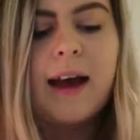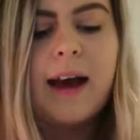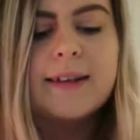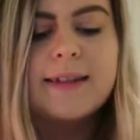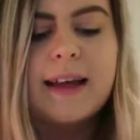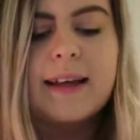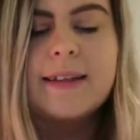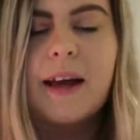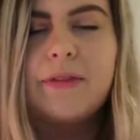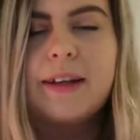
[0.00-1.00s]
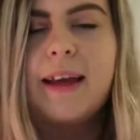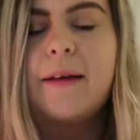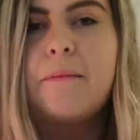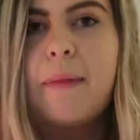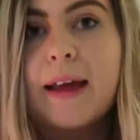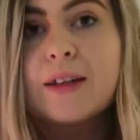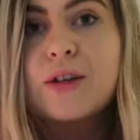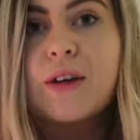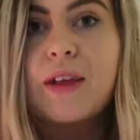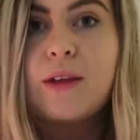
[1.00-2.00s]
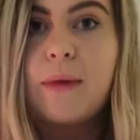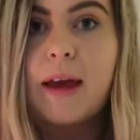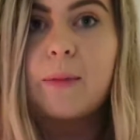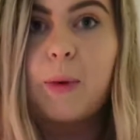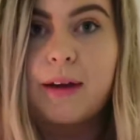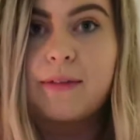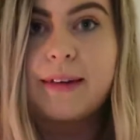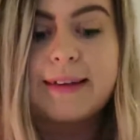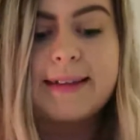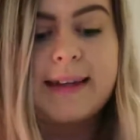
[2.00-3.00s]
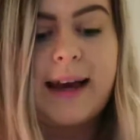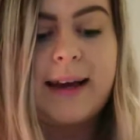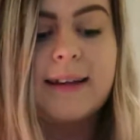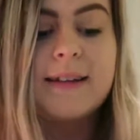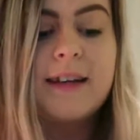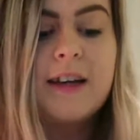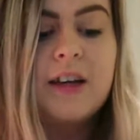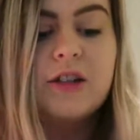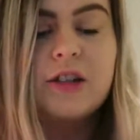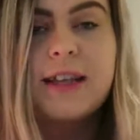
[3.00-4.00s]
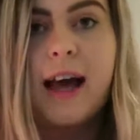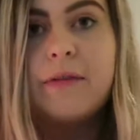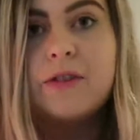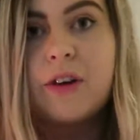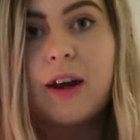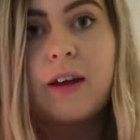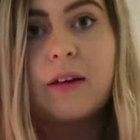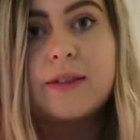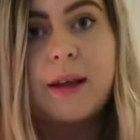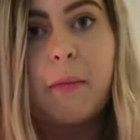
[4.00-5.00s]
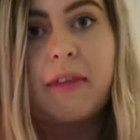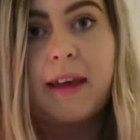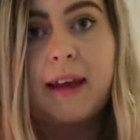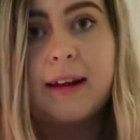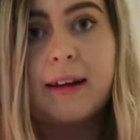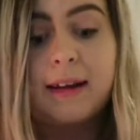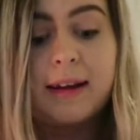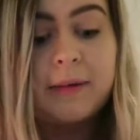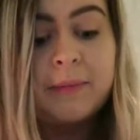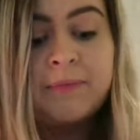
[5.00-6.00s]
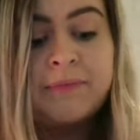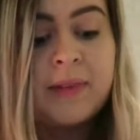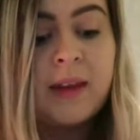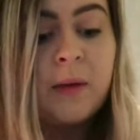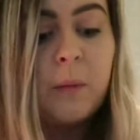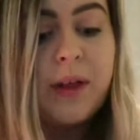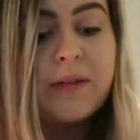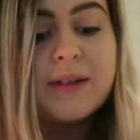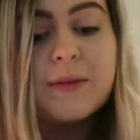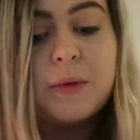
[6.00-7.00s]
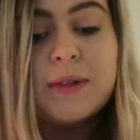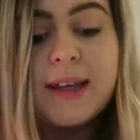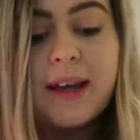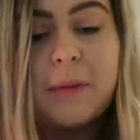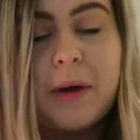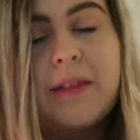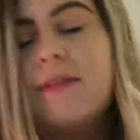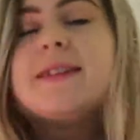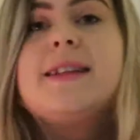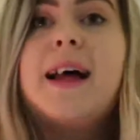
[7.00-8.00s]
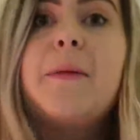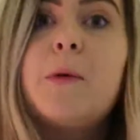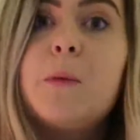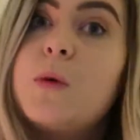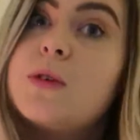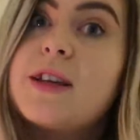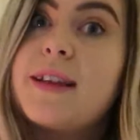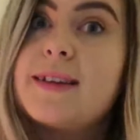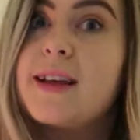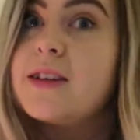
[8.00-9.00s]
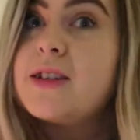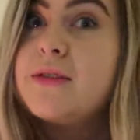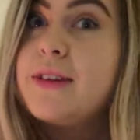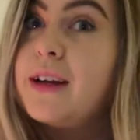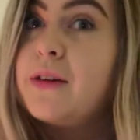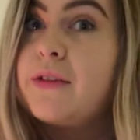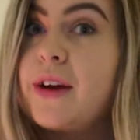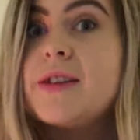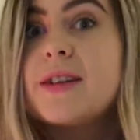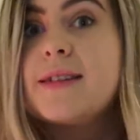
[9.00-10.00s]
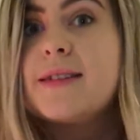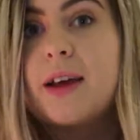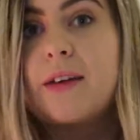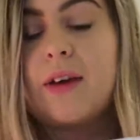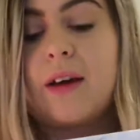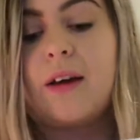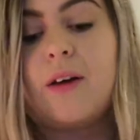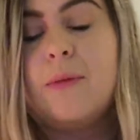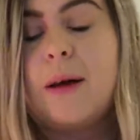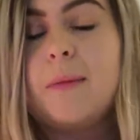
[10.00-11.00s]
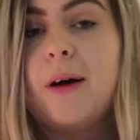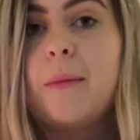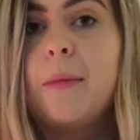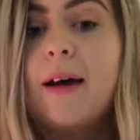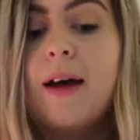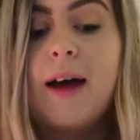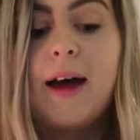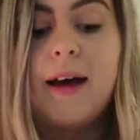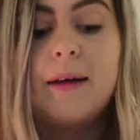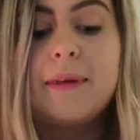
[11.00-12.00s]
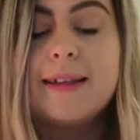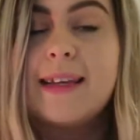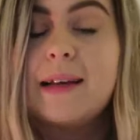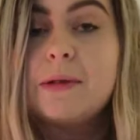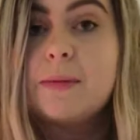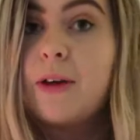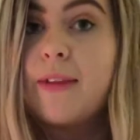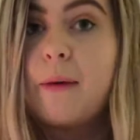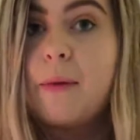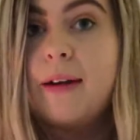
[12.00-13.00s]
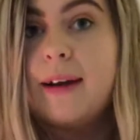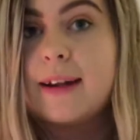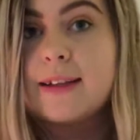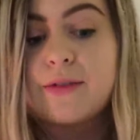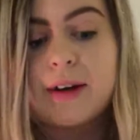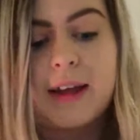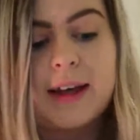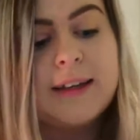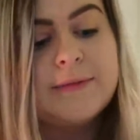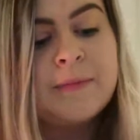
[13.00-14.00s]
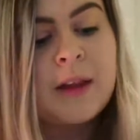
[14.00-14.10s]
I'd say definitely make sure that you make breakfast and just have a drink of something, like whether it's water, whether it's lemon water. That's actually really refreshing, so give it a go. My mum tipped me on that one and it's really good.